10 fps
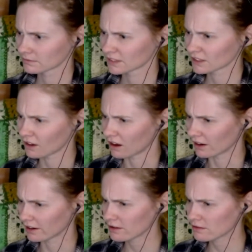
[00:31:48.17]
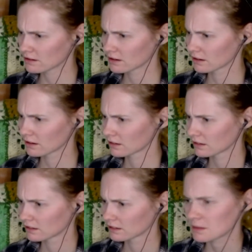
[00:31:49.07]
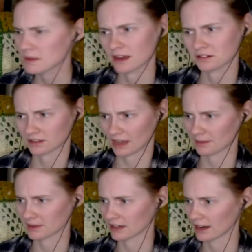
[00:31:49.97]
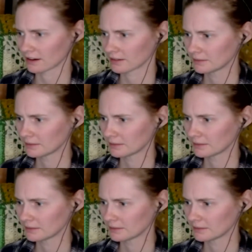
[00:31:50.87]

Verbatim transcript: Is it an auto? Something else is happening now.